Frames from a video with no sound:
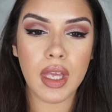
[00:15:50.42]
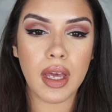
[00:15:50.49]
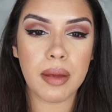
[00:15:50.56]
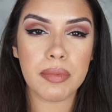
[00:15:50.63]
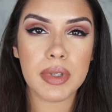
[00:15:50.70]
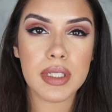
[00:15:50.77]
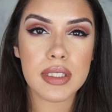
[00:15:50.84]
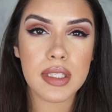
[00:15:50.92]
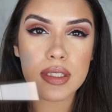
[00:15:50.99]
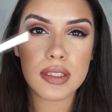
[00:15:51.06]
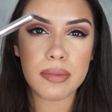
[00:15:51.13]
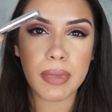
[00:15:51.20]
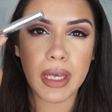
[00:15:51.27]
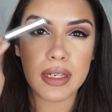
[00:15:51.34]
I'm going to take
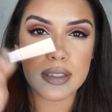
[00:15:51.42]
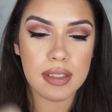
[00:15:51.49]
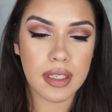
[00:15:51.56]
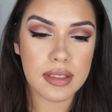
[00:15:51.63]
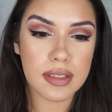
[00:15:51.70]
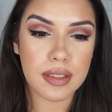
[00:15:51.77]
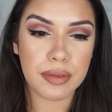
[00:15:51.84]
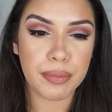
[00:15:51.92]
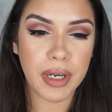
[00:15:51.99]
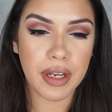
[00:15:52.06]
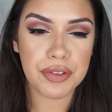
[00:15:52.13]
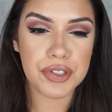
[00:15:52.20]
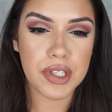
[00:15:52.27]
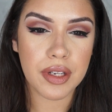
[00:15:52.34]
some Anastasia
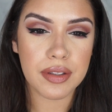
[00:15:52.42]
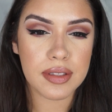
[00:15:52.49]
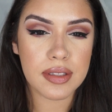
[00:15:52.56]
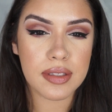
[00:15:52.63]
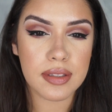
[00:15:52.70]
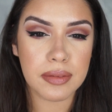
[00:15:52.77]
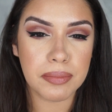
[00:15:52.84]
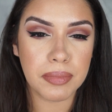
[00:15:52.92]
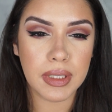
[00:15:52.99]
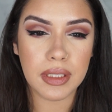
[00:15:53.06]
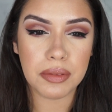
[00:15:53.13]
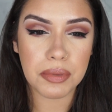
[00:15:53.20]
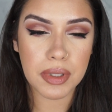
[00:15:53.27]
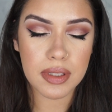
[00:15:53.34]
brow gel. This is the
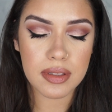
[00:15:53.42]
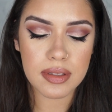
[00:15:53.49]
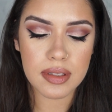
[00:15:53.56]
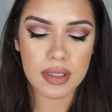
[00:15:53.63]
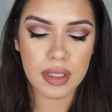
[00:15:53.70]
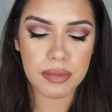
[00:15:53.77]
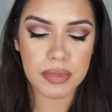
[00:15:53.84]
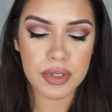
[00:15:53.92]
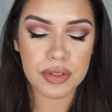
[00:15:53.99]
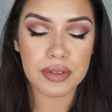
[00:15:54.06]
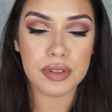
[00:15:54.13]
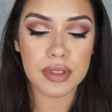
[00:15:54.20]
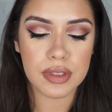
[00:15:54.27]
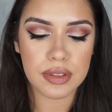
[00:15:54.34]
mini ones, and I'm just
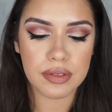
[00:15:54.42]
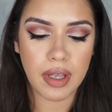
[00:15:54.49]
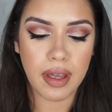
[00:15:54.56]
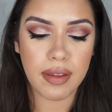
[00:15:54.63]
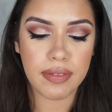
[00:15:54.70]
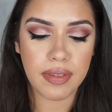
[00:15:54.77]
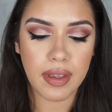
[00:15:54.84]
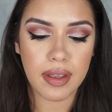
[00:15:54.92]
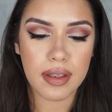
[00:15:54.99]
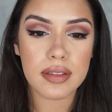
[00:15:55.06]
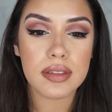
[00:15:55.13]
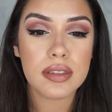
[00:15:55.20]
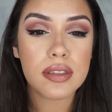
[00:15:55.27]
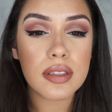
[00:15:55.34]
going to add
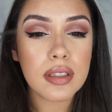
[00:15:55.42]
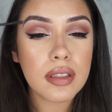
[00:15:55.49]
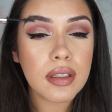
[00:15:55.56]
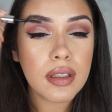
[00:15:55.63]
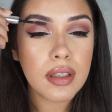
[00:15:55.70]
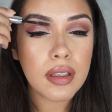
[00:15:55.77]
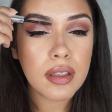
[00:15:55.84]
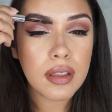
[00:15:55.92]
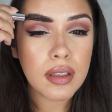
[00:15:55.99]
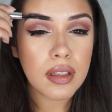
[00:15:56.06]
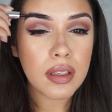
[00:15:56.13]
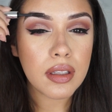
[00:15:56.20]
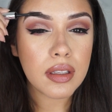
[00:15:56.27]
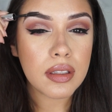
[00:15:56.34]
that
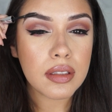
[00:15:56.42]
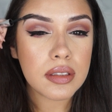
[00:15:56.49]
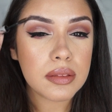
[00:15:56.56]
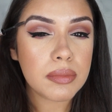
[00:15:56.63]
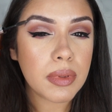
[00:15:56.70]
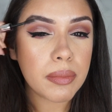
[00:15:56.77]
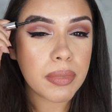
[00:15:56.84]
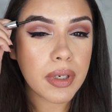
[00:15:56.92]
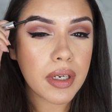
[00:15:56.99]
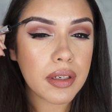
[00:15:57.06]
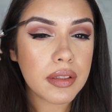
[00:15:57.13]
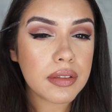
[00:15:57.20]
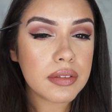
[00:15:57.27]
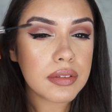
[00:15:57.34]
to my
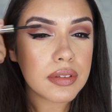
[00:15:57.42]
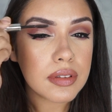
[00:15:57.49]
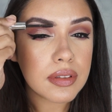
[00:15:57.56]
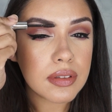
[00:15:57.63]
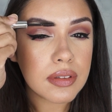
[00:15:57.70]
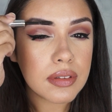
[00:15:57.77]
brows.